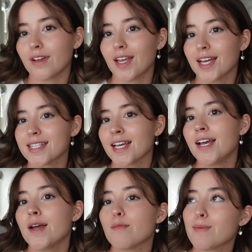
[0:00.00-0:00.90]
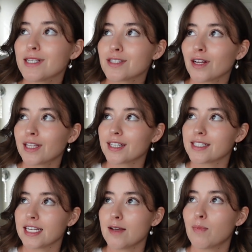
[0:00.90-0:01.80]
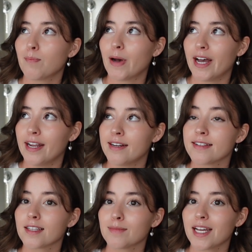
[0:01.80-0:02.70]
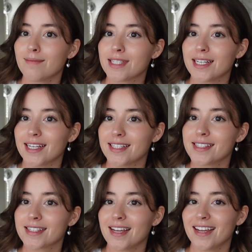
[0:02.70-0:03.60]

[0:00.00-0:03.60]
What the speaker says: And maybe it's not that deep, but sometimes it is.